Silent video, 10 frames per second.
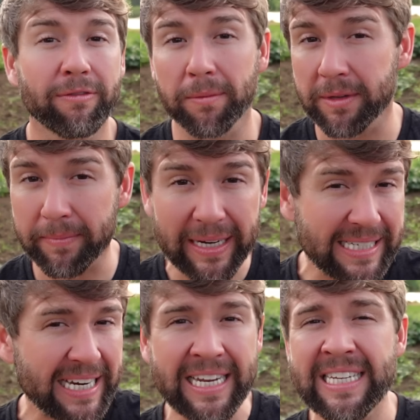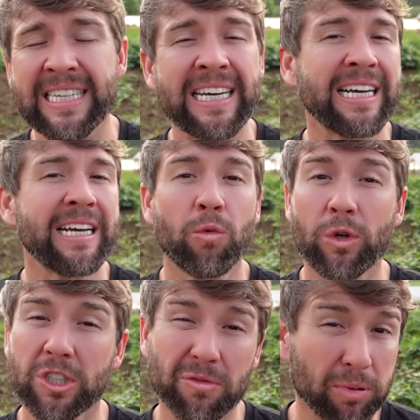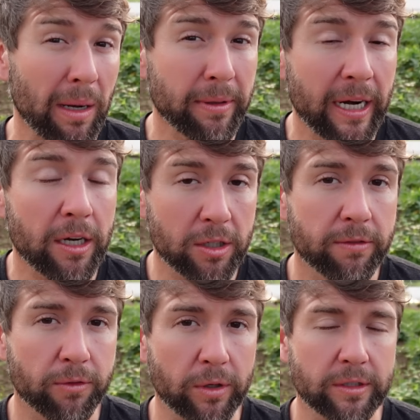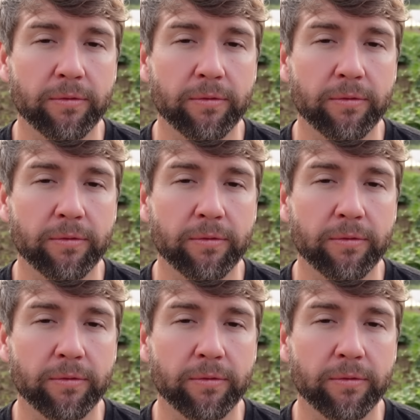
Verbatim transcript: from the big cities, which is probably not good for us.